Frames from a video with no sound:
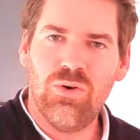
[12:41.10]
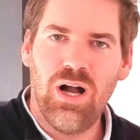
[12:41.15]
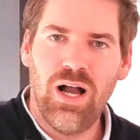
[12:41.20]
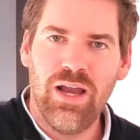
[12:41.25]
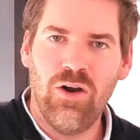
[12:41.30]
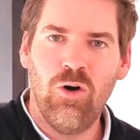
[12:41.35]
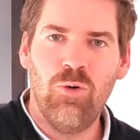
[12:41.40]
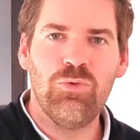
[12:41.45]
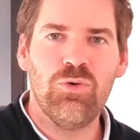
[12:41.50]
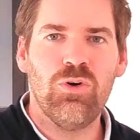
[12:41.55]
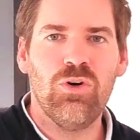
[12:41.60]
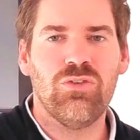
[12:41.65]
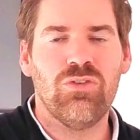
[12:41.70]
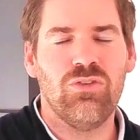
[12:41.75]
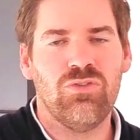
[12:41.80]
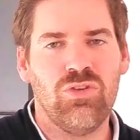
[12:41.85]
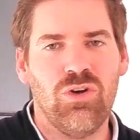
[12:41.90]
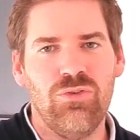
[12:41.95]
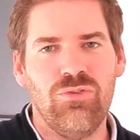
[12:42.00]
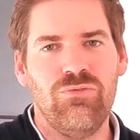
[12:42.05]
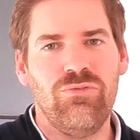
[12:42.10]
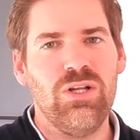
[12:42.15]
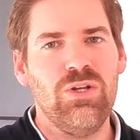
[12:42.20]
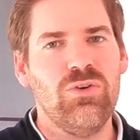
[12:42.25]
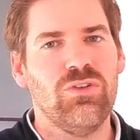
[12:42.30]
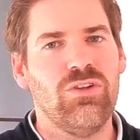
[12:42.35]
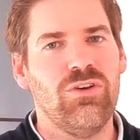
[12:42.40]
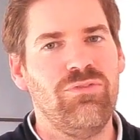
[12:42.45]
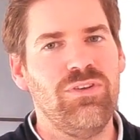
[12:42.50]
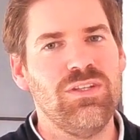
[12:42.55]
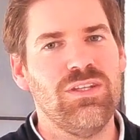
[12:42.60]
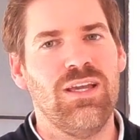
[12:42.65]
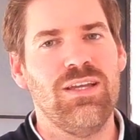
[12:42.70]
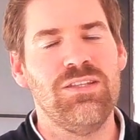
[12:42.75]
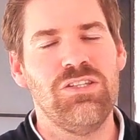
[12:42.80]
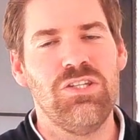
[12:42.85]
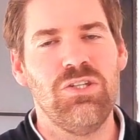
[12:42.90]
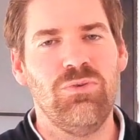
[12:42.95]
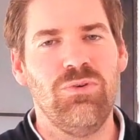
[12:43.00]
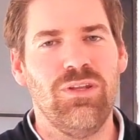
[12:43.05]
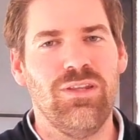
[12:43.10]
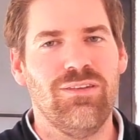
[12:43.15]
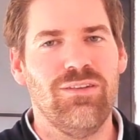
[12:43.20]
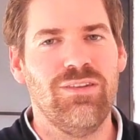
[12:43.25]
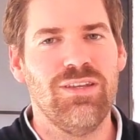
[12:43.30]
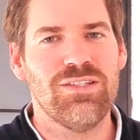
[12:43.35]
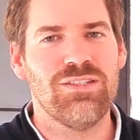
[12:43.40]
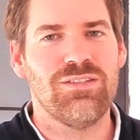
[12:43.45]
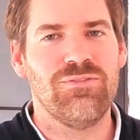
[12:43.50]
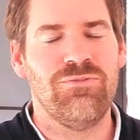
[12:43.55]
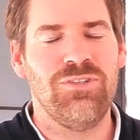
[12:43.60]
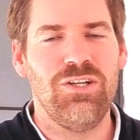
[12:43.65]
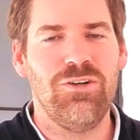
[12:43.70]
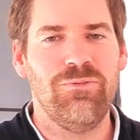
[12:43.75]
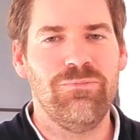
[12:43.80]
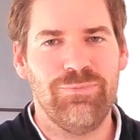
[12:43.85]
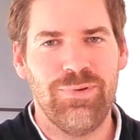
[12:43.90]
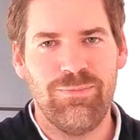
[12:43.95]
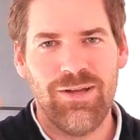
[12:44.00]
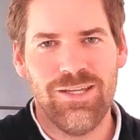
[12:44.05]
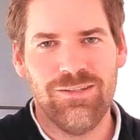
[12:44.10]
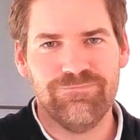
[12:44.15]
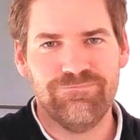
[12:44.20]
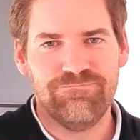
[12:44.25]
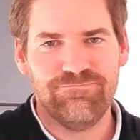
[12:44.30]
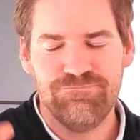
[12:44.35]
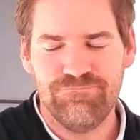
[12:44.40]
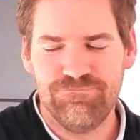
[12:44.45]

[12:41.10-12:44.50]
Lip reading: I hope you got a ton of value out of it, and see you in the next video. Bye bye.